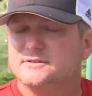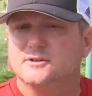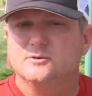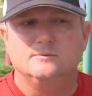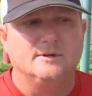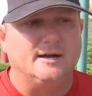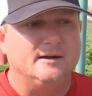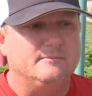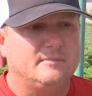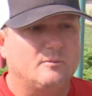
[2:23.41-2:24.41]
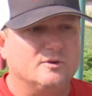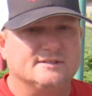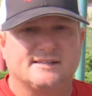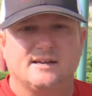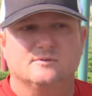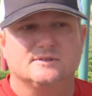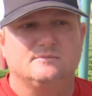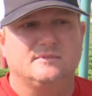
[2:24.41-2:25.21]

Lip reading: So I wouldn't say it was,